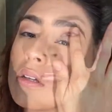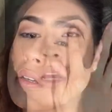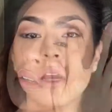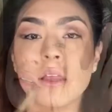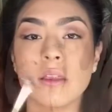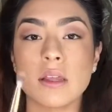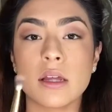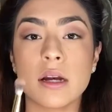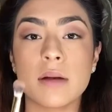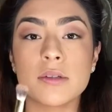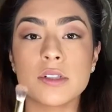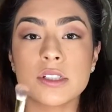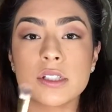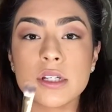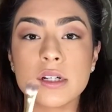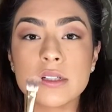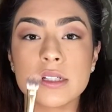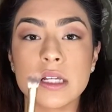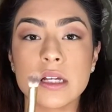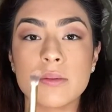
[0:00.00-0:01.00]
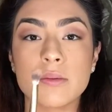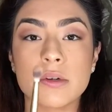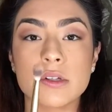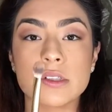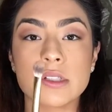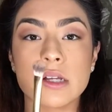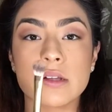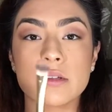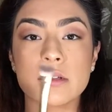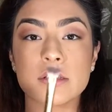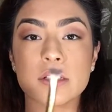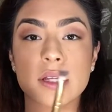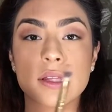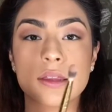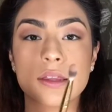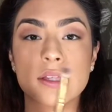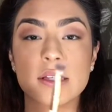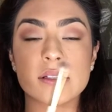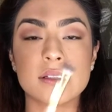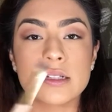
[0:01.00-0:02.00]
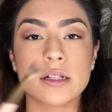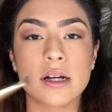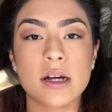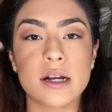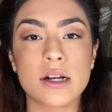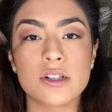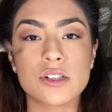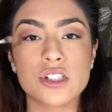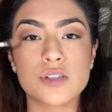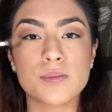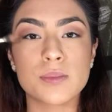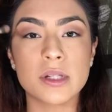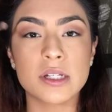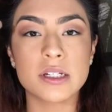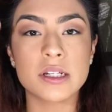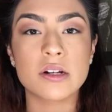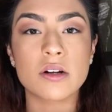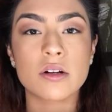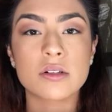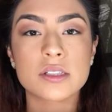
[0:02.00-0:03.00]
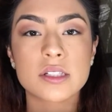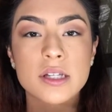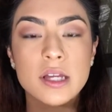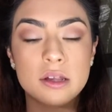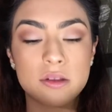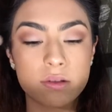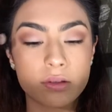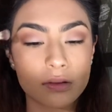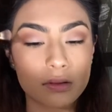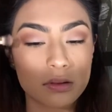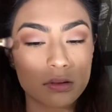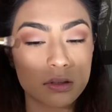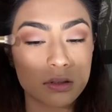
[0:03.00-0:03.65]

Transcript: And then I'm just going to take a brush that looks like this and kind of just blend it all together.